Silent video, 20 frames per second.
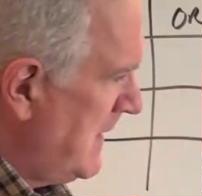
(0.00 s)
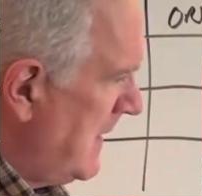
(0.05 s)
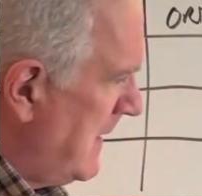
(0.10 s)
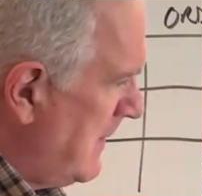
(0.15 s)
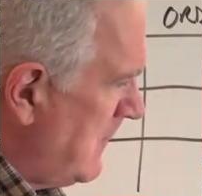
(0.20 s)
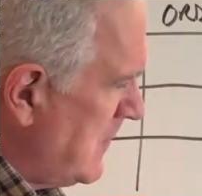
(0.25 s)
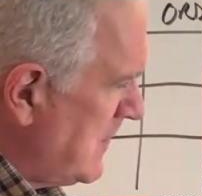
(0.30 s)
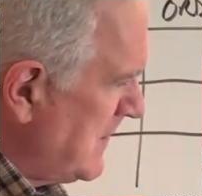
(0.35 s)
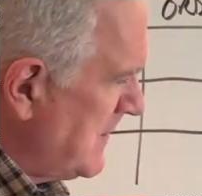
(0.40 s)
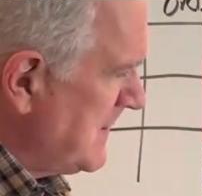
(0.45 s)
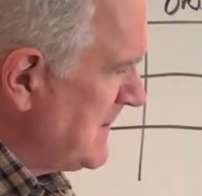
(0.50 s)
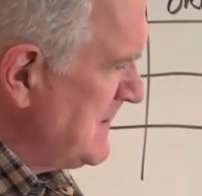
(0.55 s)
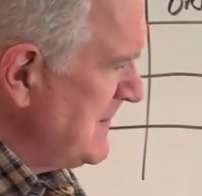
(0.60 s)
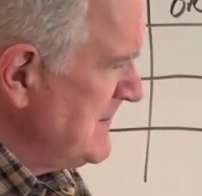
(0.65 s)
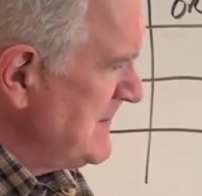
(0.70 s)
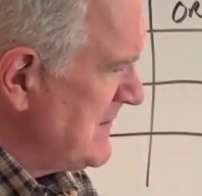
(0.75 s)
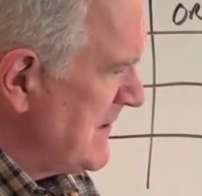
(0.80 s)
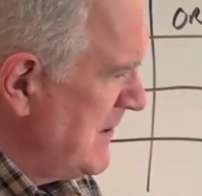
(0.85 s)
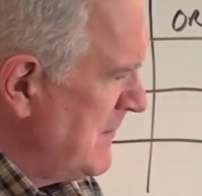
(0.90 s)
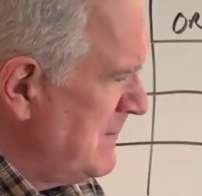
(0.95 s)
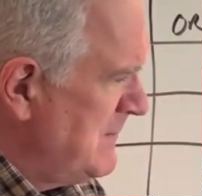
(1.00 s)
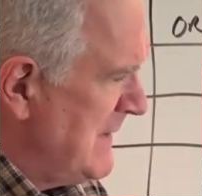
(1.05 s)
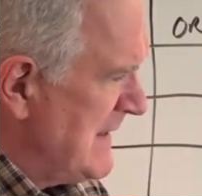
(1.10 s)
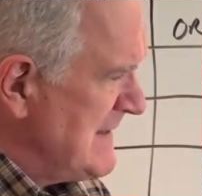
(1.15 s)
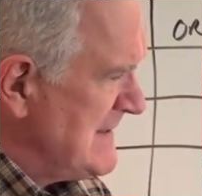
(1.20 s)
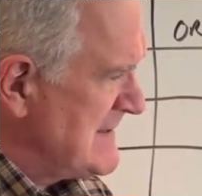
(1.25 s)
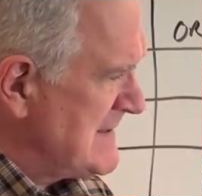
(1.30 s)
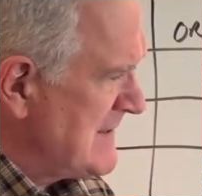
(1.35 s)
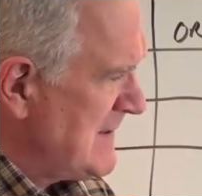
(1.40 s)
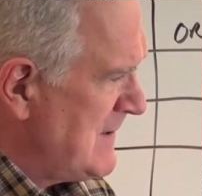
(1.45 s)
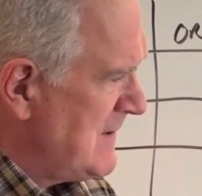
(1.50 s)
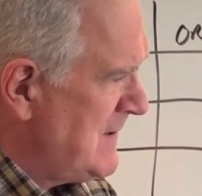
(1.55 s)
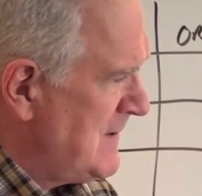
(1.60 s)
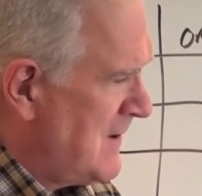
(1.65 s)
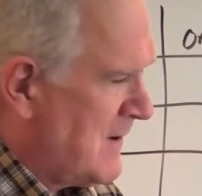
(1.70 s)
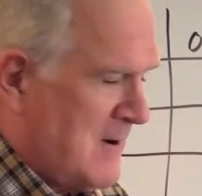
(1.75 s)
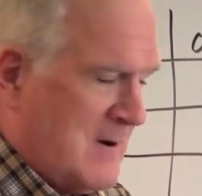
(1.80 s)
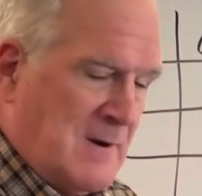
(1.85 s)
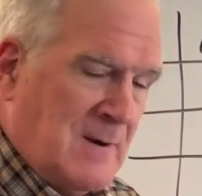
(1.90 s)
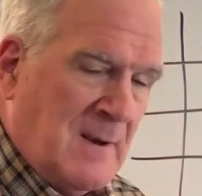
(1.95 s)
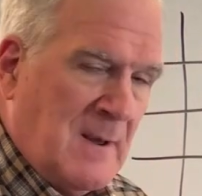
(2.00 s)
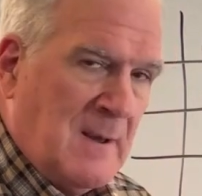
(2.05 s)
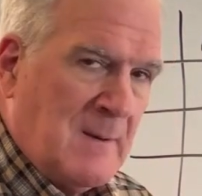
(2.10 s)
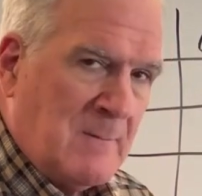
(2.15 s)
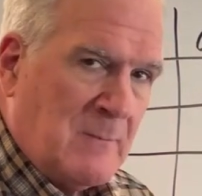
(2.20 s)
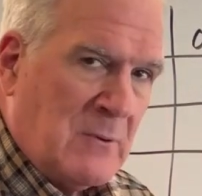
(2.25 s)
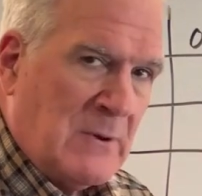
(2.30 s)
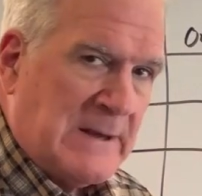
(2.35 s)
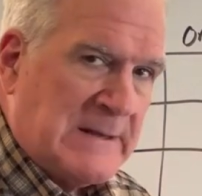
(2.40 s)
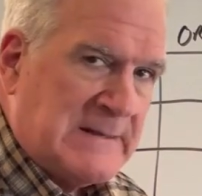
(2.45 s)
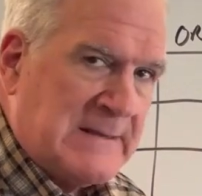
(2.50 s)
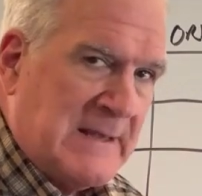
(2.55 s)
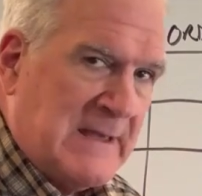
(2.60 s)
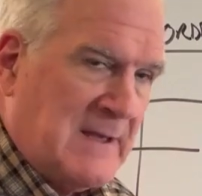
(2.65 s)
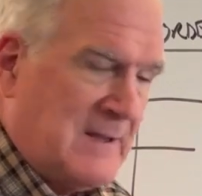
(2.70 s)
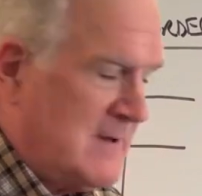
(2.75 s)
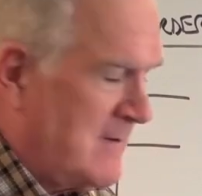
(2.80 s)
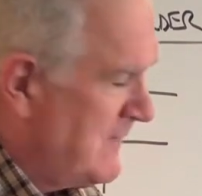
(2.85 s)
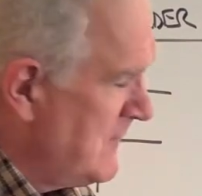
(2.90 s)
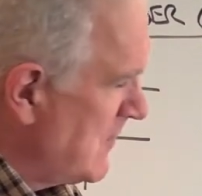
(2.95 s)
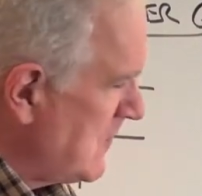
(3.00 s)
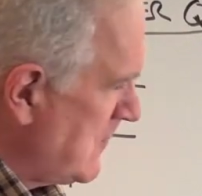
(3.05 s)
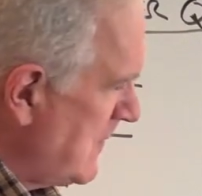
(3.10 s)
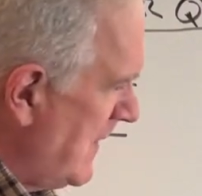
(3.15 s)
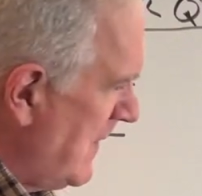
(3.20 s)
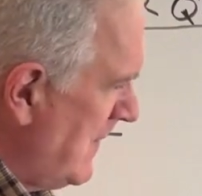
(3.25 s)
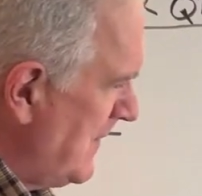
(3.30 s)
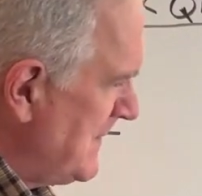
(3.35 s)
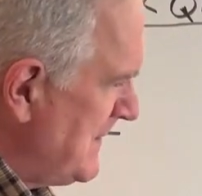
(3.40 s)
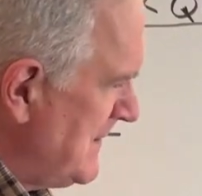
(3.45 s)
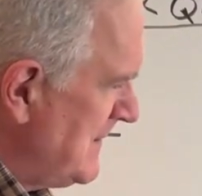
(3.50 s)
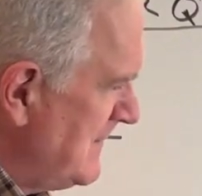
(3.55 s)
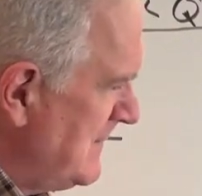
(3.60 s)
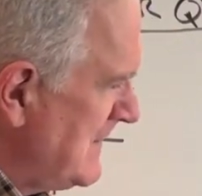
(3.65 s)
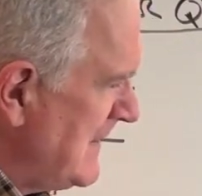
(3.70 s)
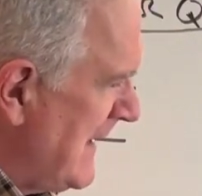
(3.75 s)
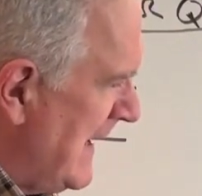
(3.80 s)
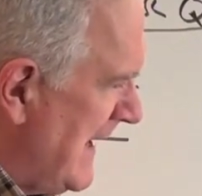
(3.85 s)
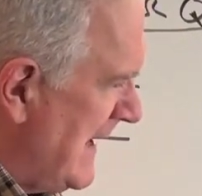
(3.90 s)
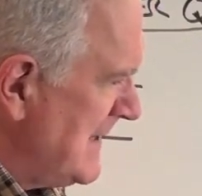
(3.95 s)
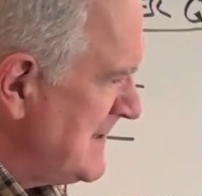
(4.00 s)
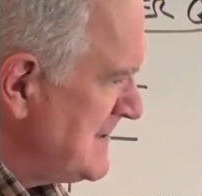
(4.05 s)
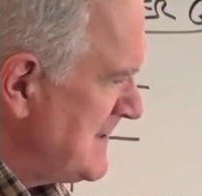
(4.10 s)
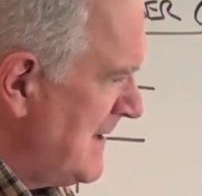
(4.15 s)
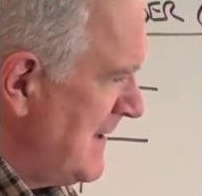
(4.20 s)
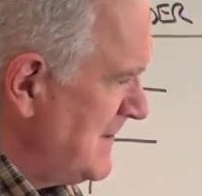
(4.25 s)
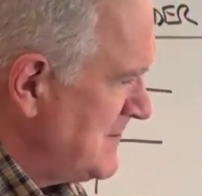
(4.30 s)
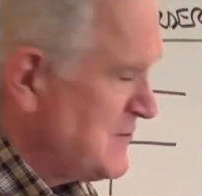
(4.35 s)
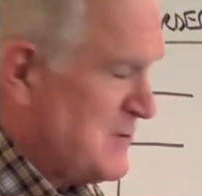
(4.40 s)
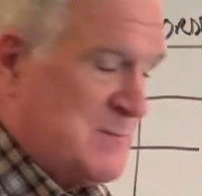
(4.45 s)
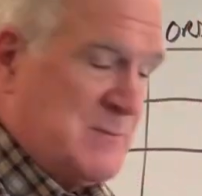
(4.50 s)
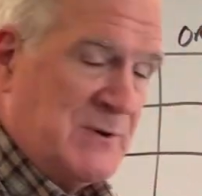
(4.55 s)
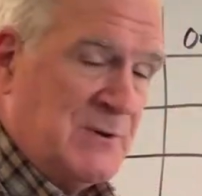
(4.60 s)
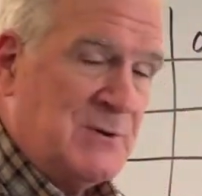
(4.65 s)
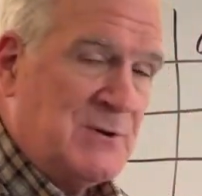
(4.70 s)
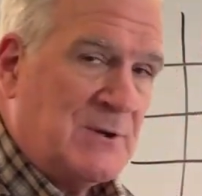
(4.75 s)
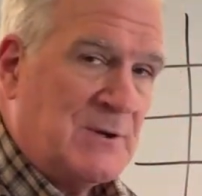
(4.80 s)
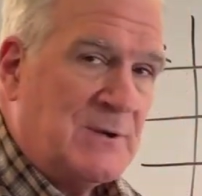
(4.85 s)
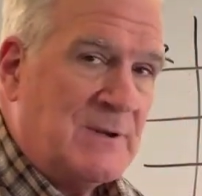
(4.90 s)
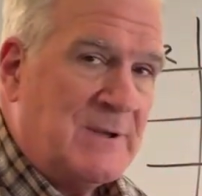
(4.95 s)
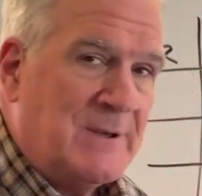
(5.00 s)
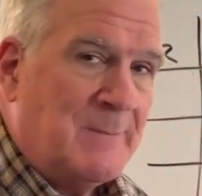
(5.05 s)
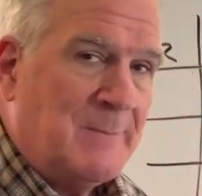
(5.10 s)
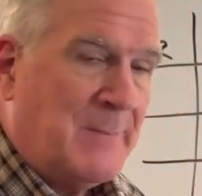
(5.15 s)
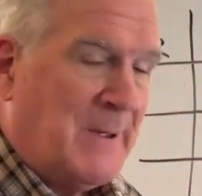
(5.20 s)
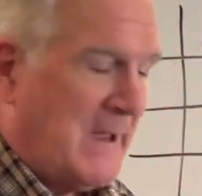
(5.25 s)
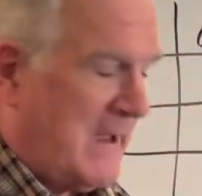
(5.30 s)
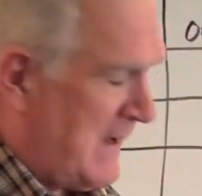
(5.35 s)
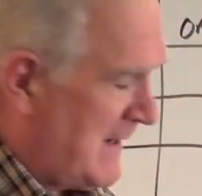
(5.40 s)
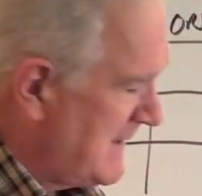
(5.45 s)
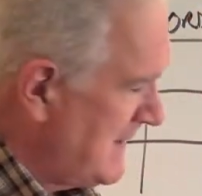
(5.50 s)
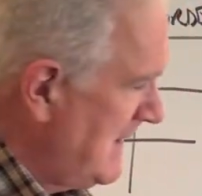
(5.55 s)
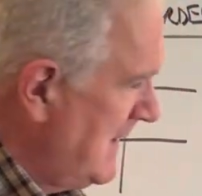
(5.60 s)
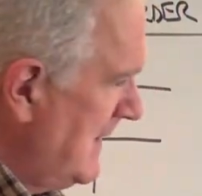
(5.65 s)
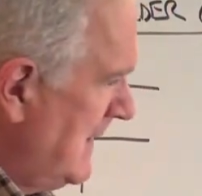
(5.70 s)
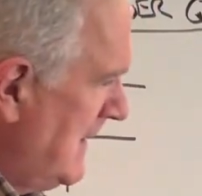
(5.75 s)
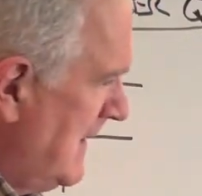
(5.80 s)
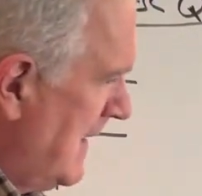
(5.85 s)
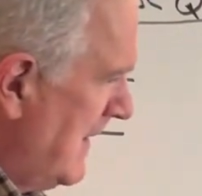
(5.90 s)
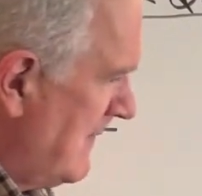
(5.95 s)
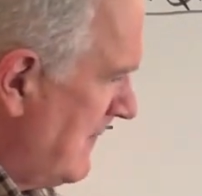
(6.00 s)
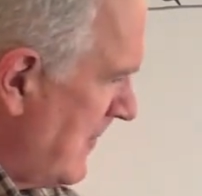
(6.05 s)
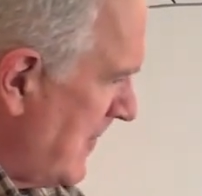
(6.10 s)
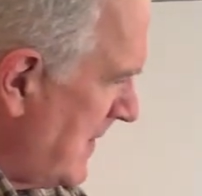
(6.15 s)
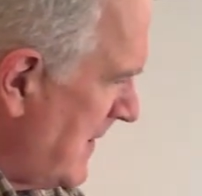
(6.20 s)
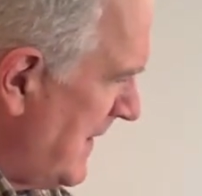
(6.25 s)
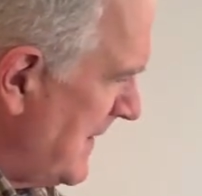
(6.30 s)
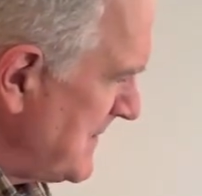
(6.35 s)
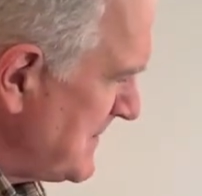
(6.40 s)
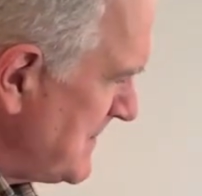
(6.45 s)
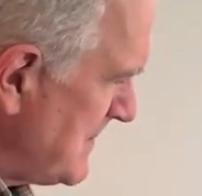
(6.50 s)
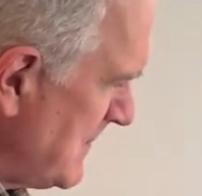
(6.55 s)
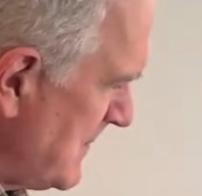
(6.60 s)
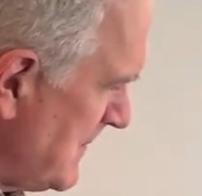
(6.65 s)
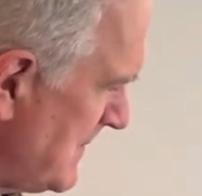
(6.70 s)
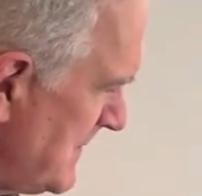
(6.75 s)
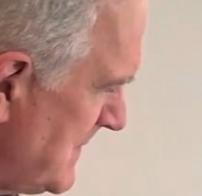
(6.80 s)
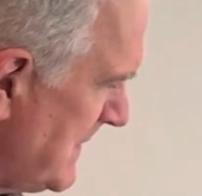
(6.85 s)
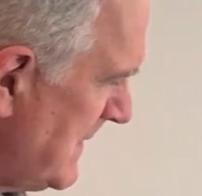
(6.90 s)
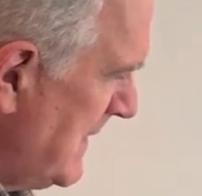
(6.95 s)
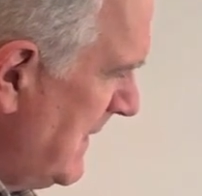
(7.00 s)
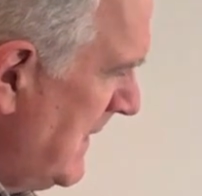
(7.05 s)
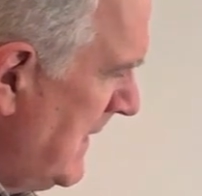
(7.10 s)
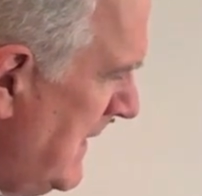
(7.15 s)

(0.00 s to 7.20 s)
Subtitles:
And we're going to do so based on our breakdown of the relative cash contribution impact of our customers.